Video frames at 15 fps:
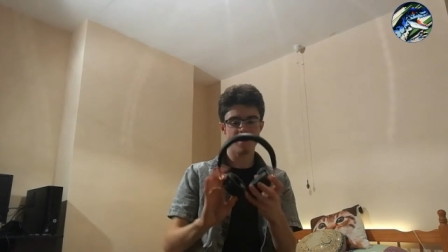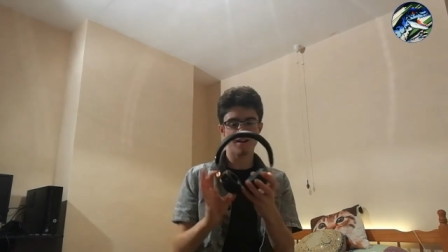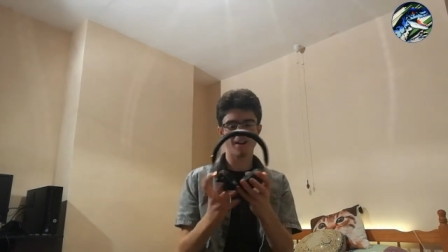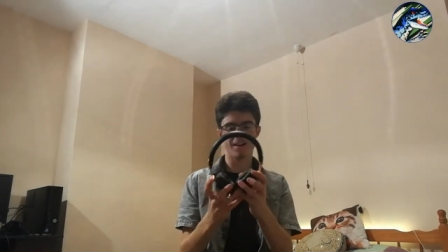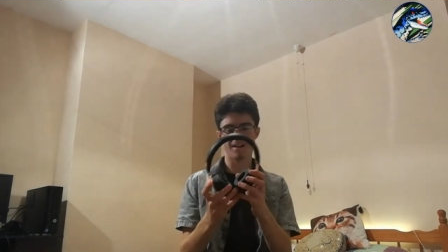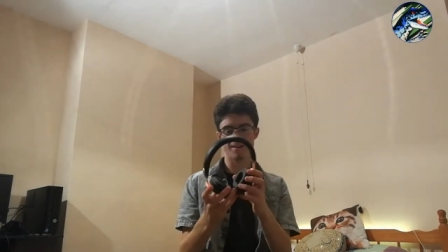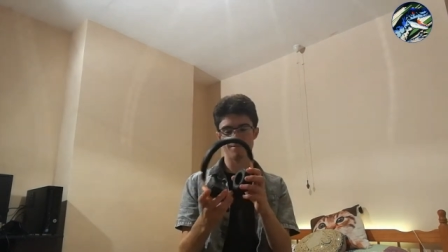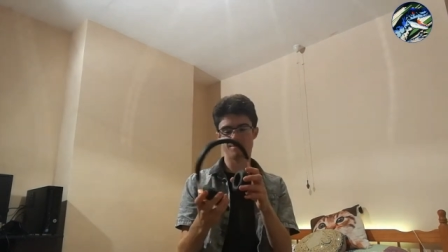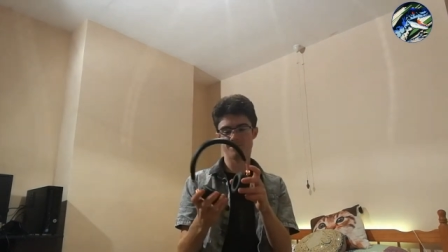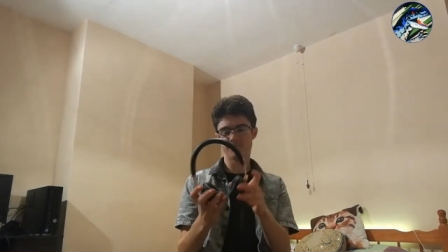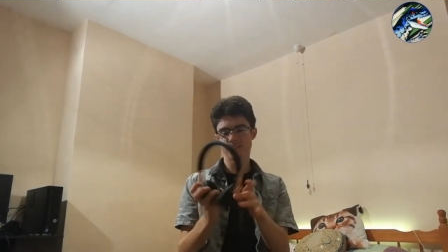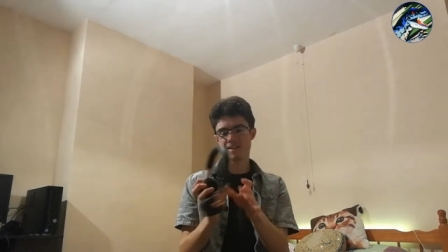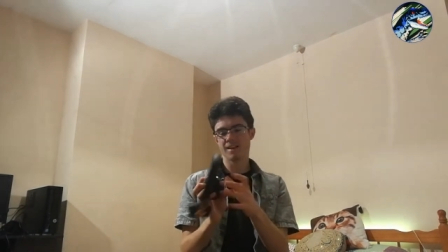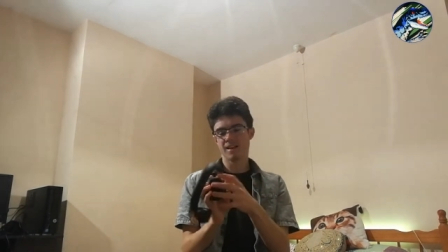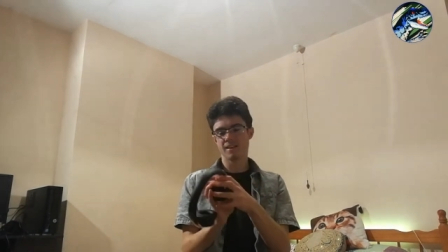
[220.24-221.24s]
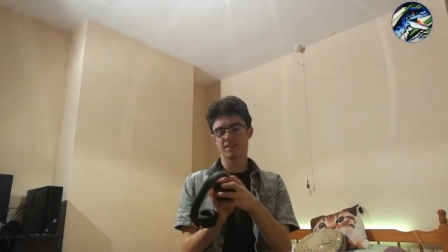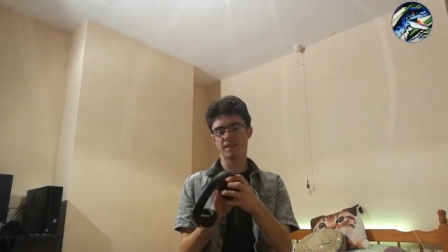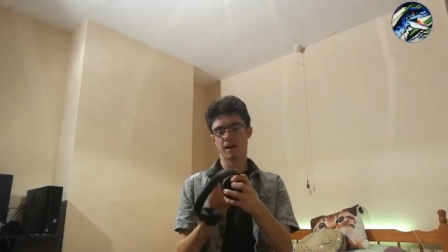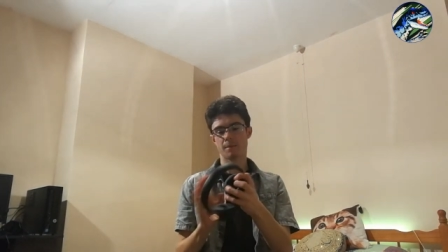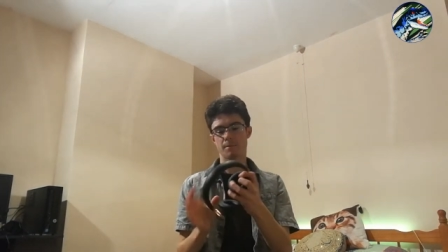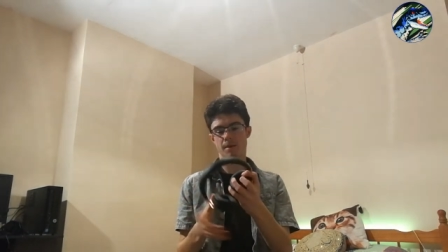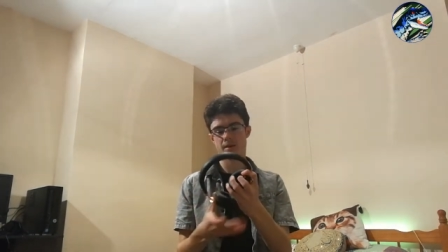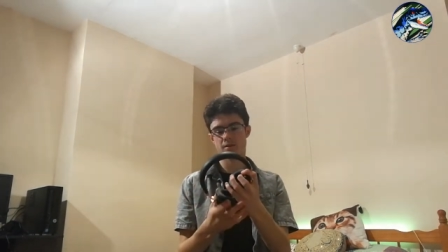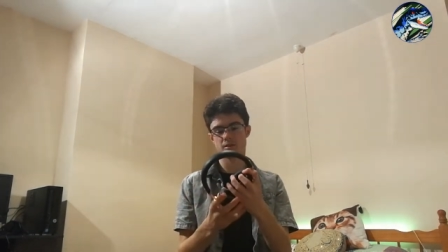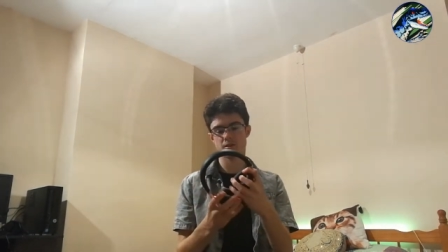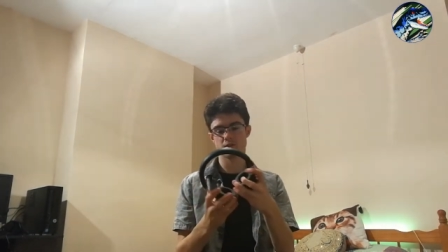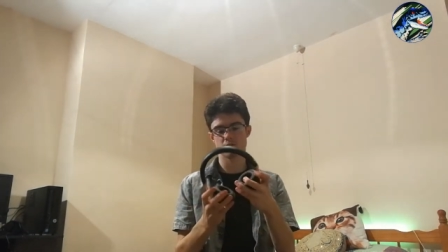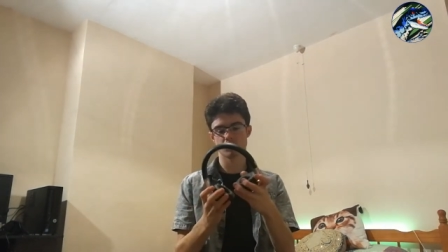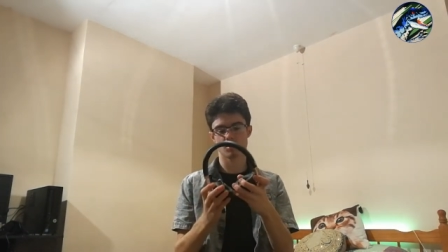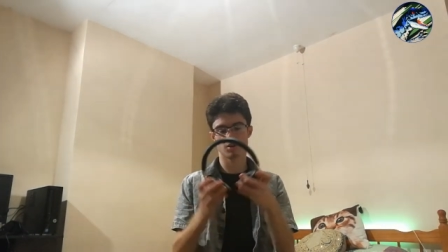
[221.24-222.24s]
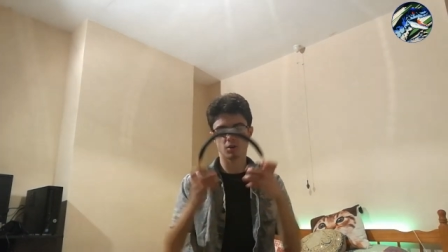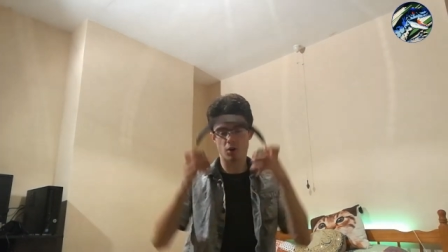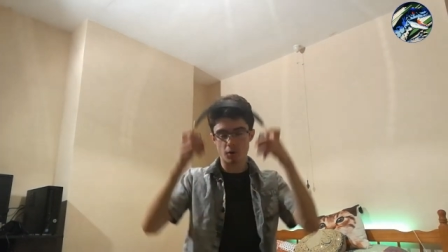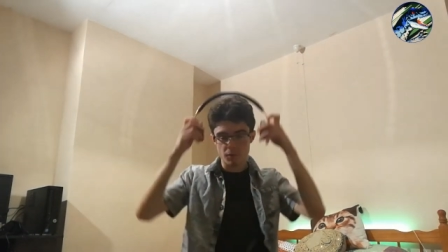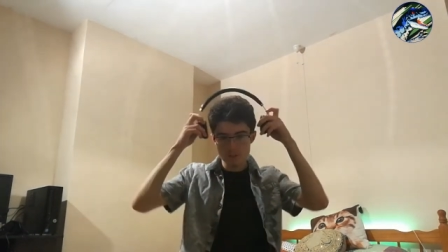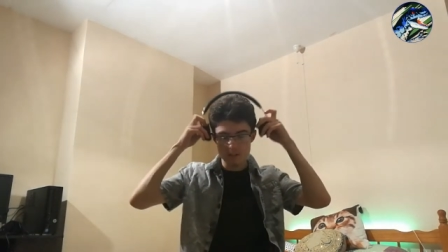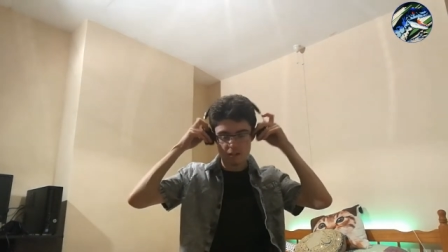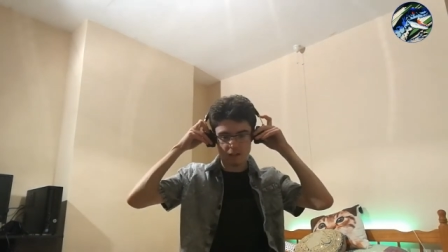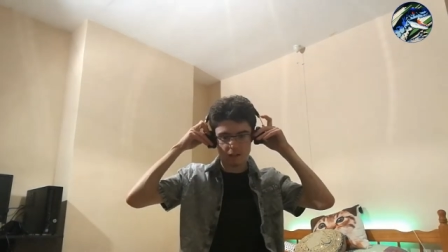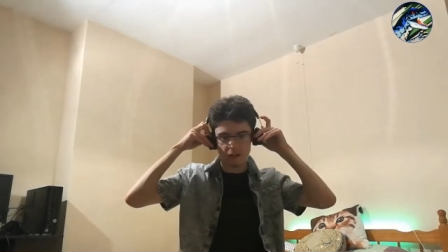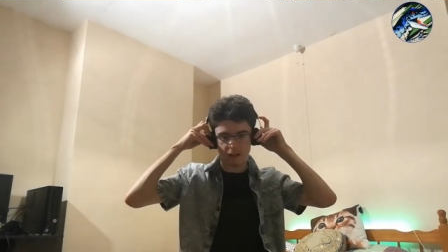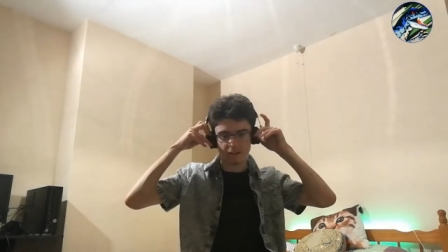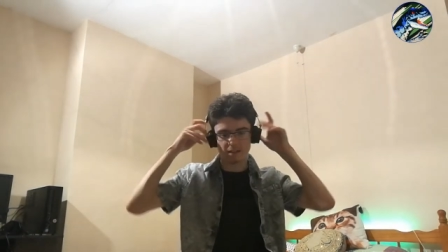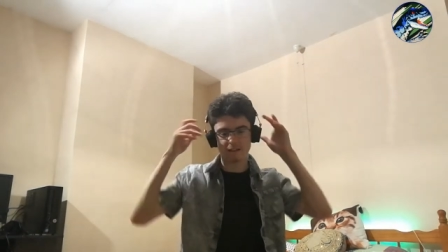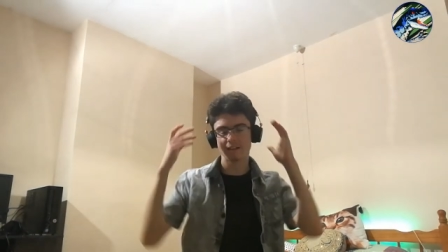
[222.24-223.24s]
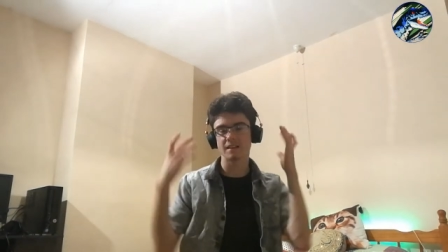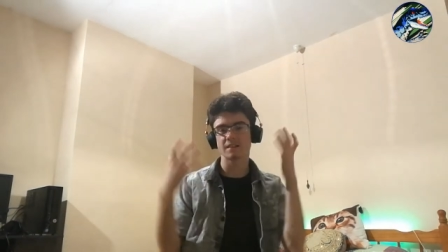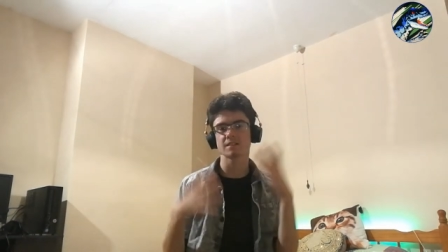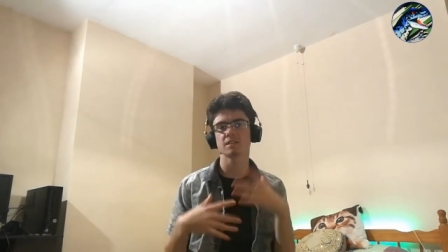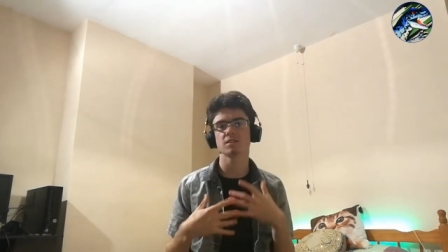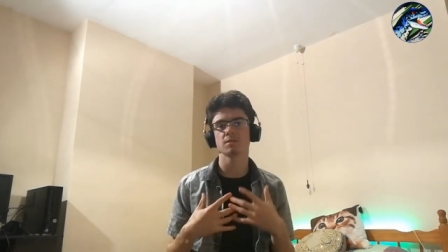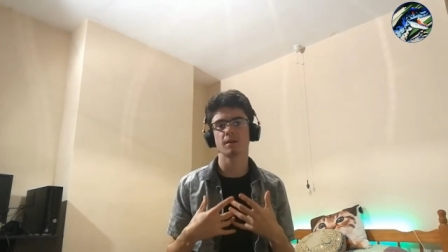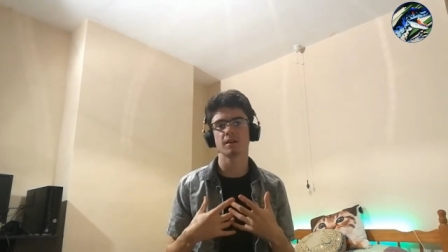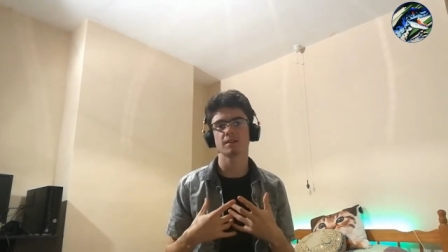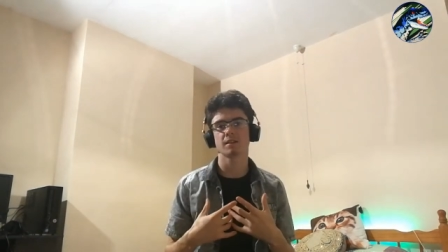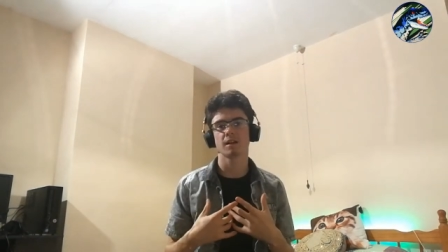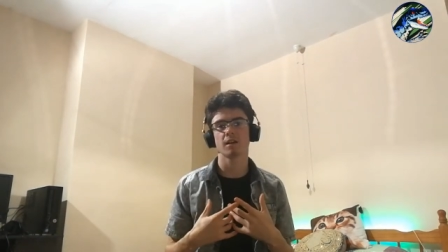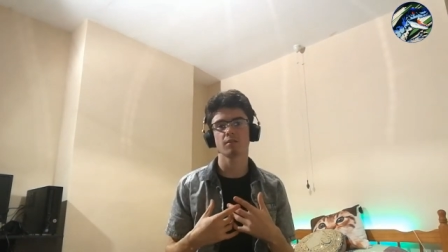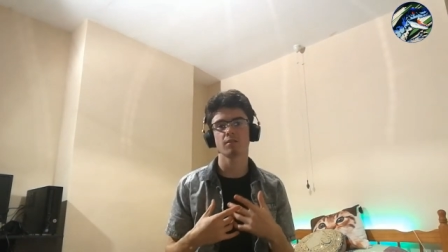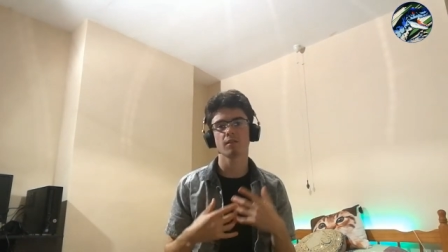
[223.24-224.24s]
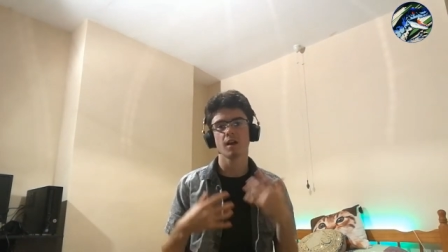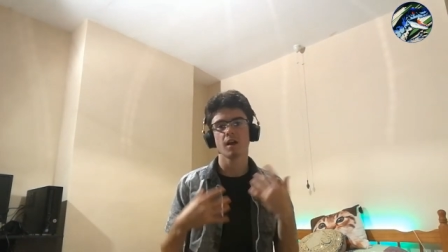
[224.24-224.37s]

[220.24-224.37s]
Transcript: um, that bit turns on obviously I can listen to myself